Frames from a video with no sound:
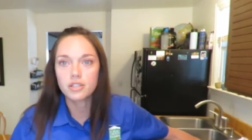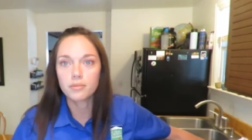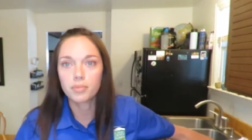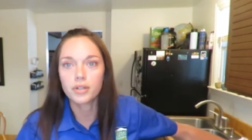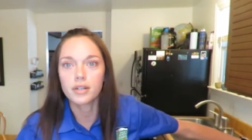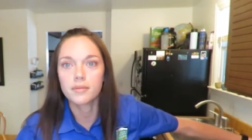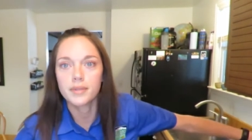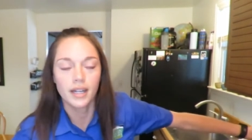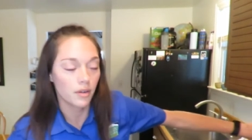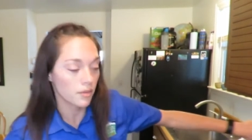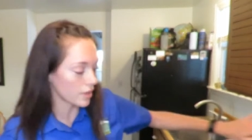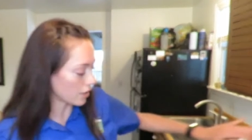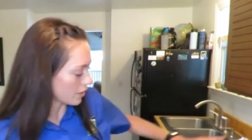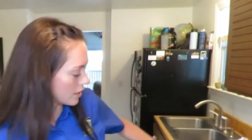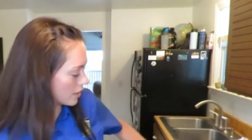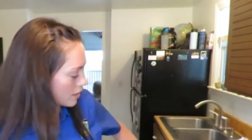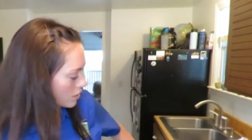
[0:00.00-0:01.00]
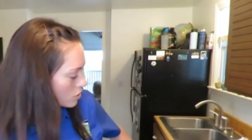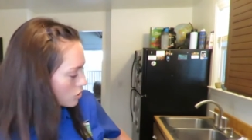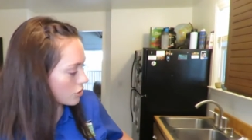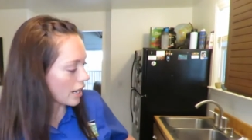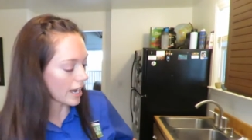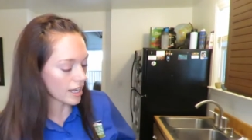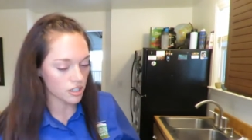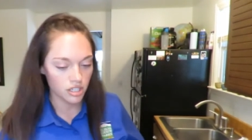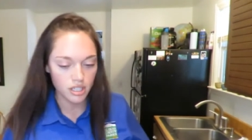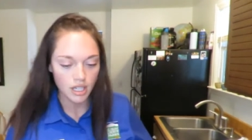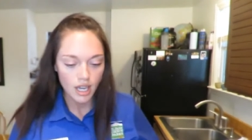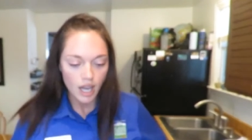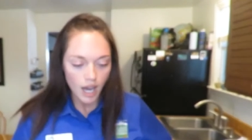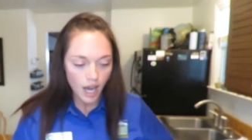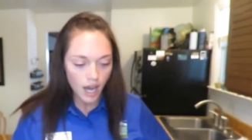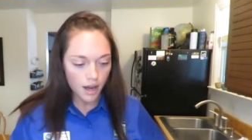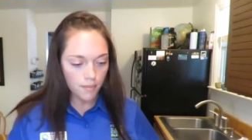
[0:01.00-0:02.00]
to put him down without getting scratched.
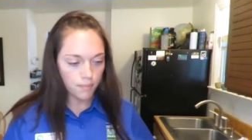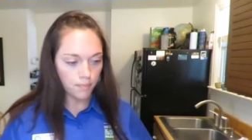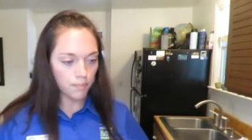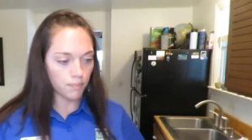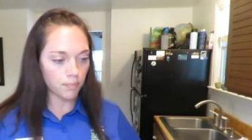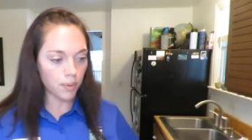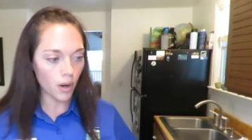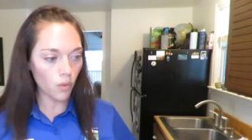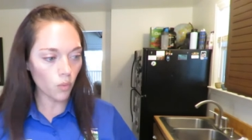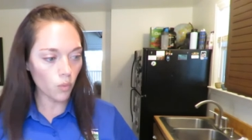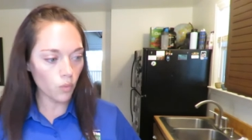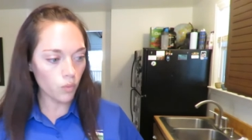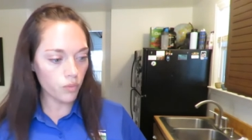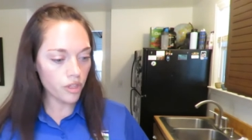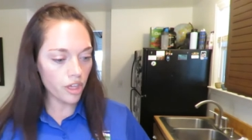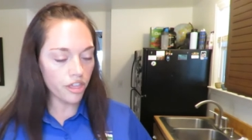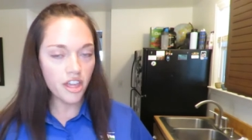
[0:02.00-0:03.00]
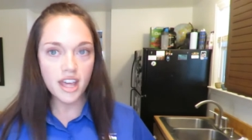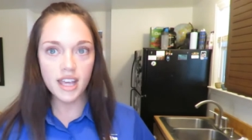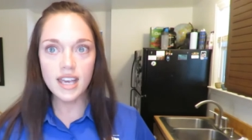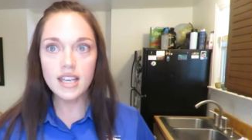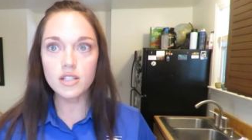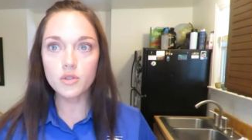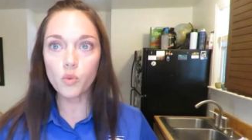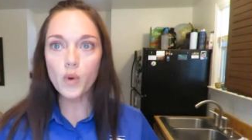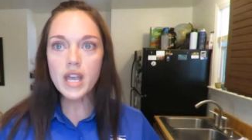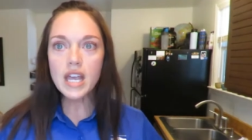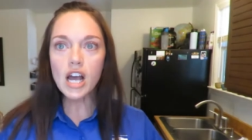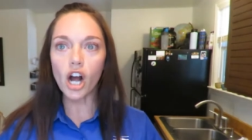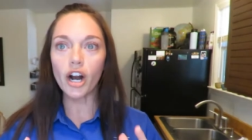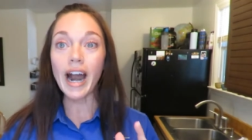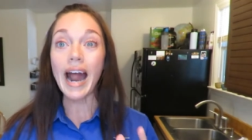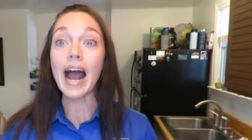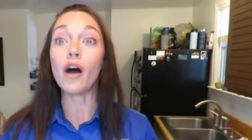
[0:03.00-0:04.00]
But the thing is, we
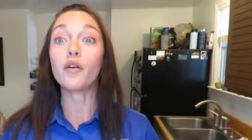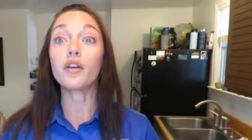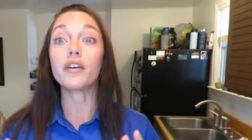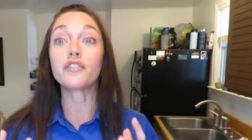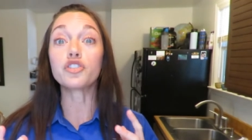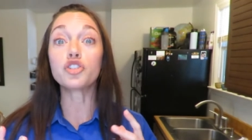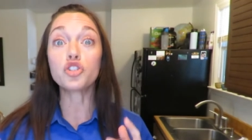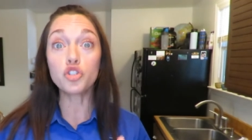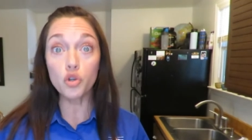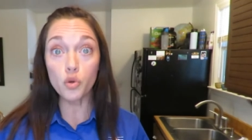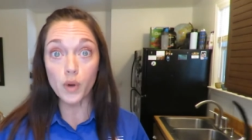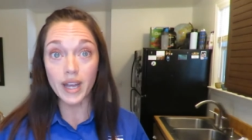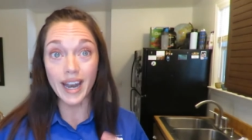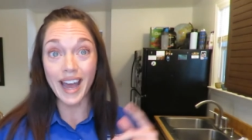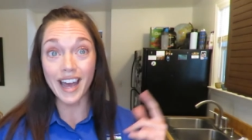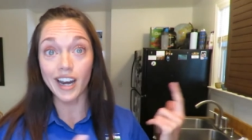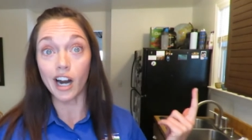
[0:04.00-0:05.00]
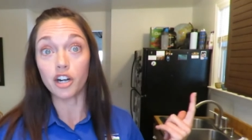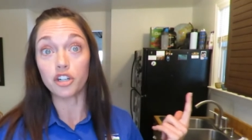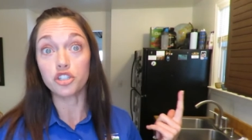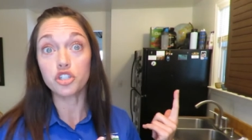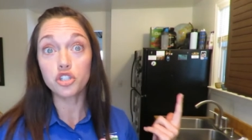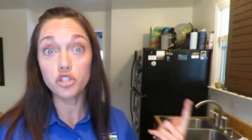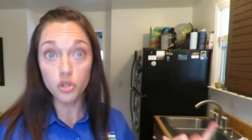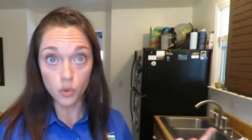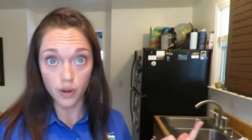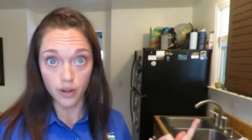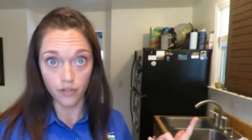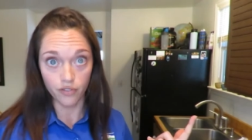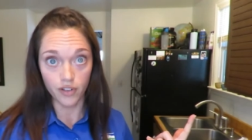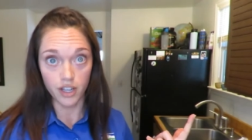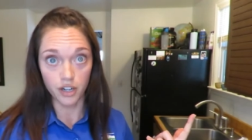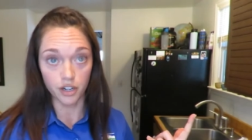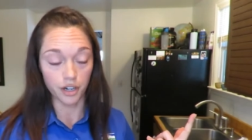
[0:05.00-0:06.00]
are out of suet at our suet
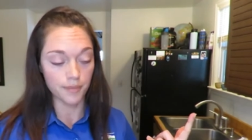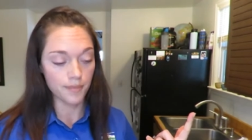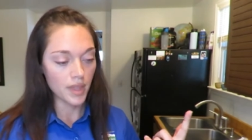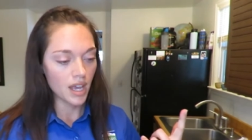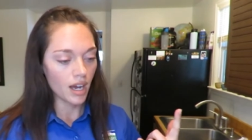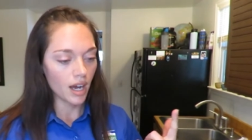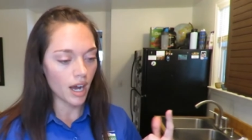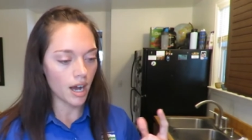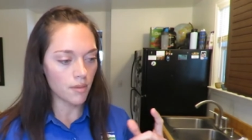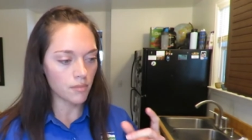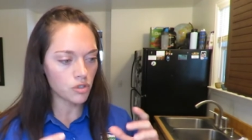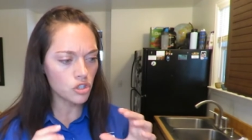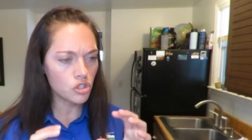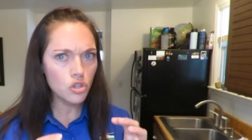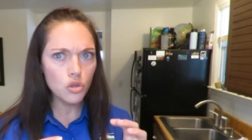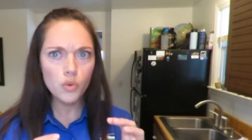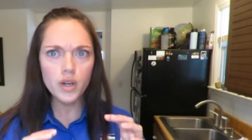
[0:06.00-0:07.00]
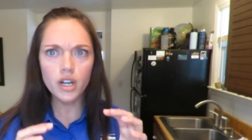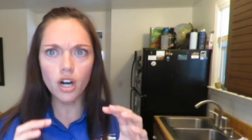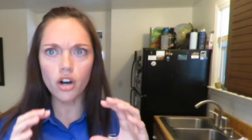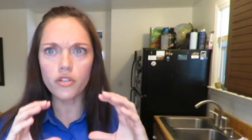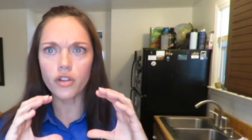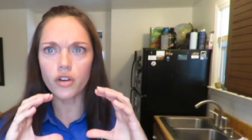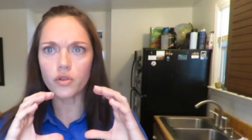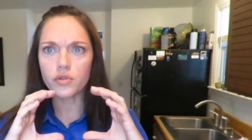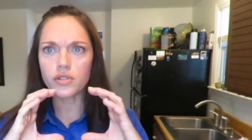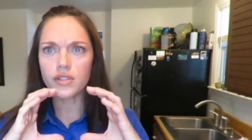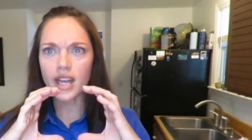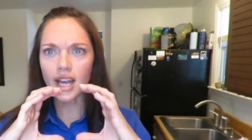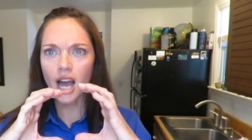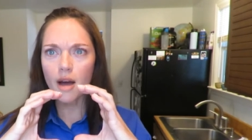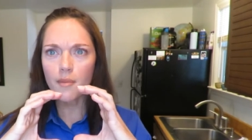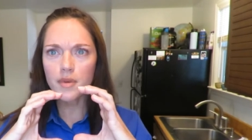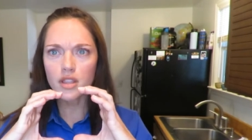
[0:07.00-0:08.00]
feeder. Suet are those, they
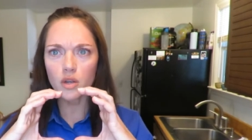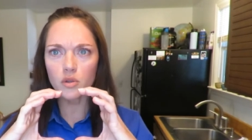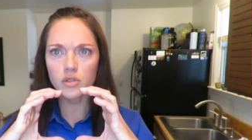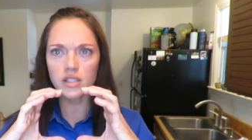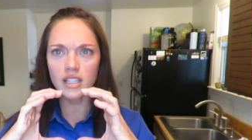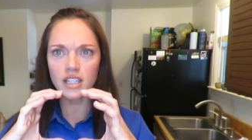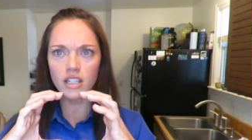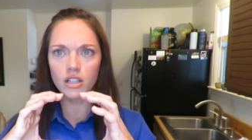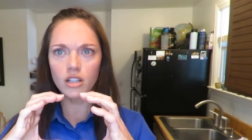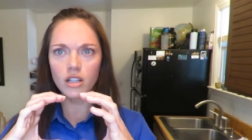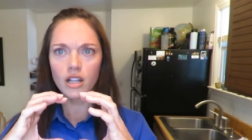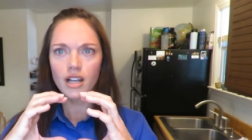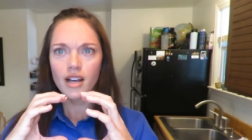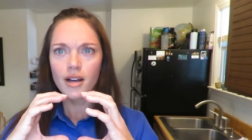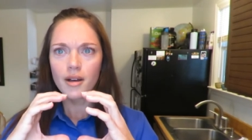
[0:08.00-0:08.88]
come in those little